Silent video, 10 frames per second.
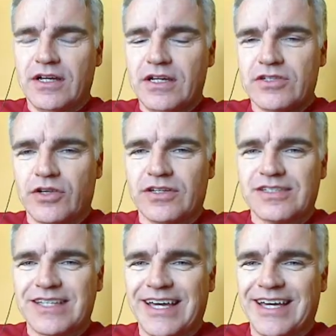So you can
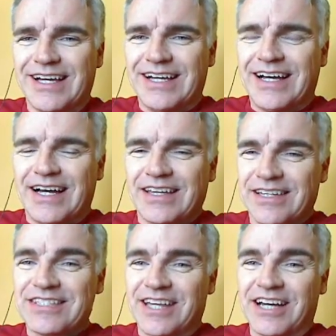say,
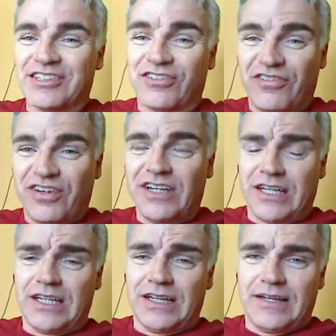this guy's funny.
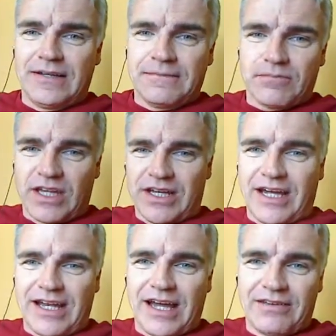And
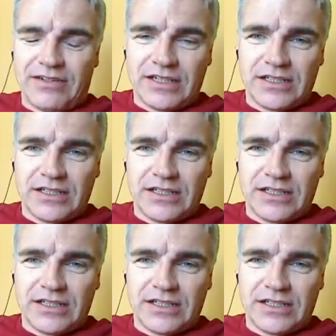I'd have